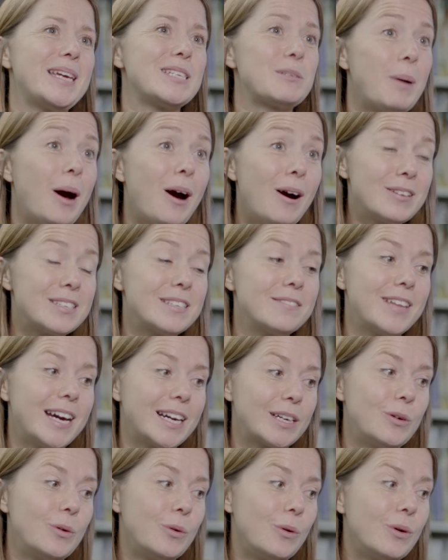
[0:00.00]
As part of
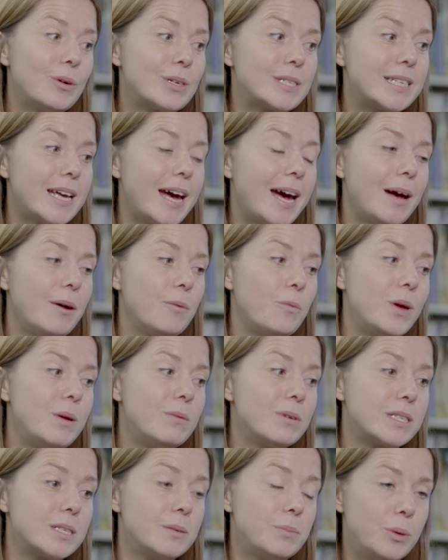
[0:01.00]
that course, we
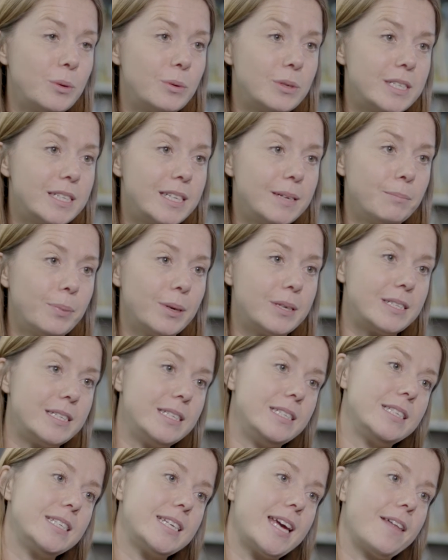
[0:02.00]
were supported in
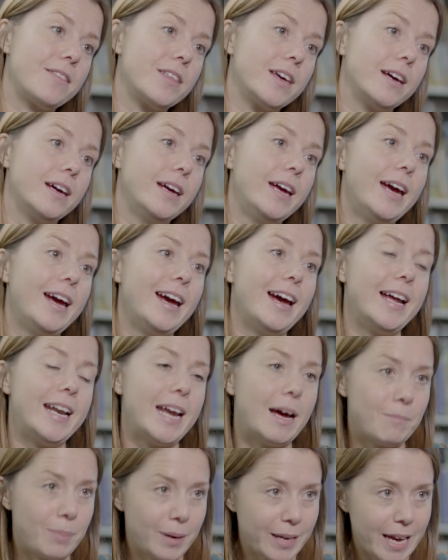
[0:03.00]
putting together an
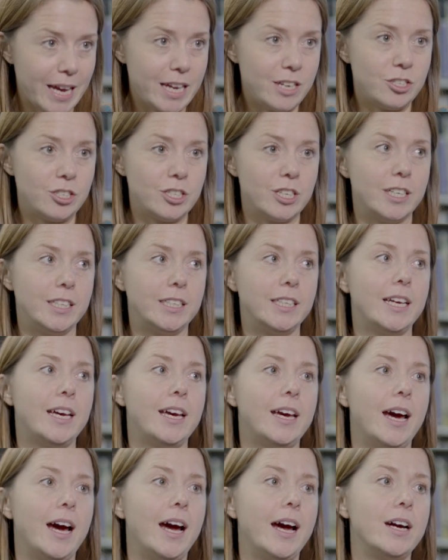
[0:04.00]
application
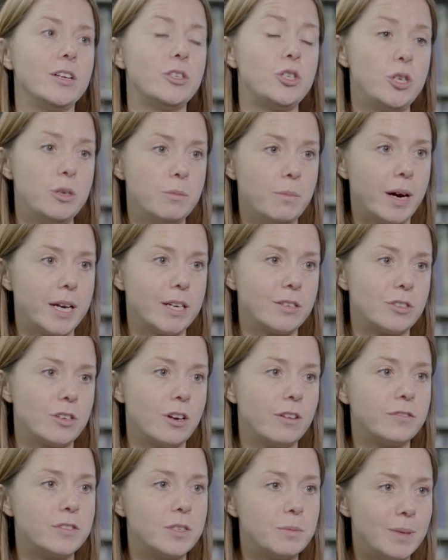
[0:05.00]
to
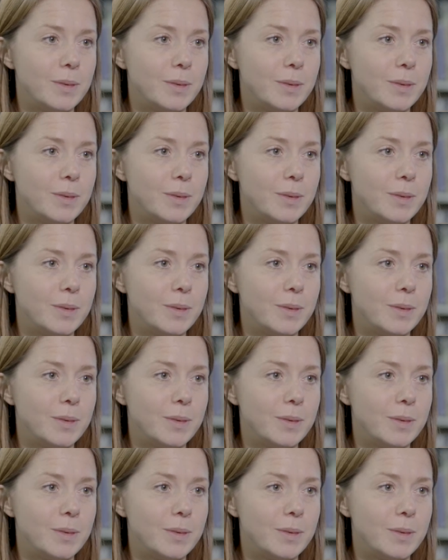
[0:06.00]
Microsoft to